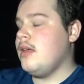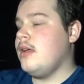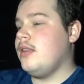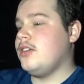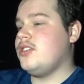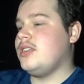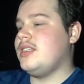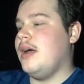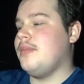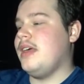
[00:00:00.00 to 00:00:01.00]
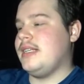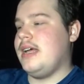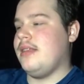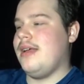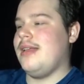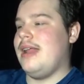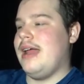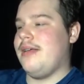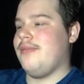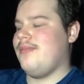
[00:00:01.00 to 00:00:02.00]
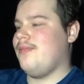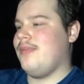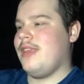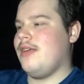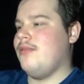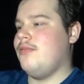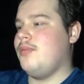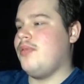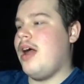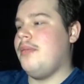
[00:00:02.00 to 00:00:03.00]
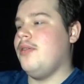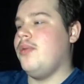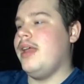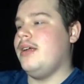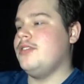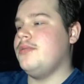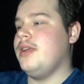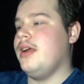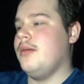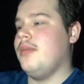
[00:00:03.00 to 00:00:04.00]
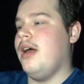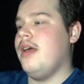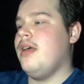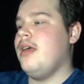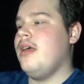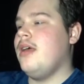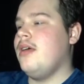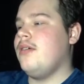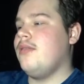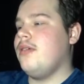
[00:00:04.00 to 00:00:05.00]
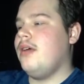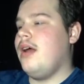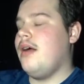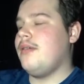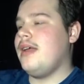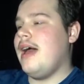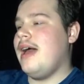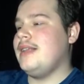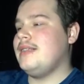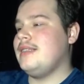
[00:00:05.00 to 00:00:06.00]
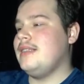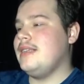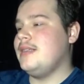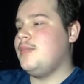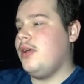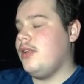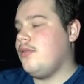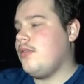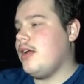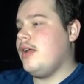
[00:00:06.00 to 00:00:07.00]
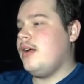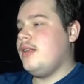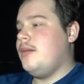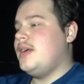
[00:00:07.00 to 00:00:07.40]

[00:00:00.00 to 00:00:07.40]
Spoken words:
there's just some things out there that I would probably wait on doing here, but I've got this building right here that I'm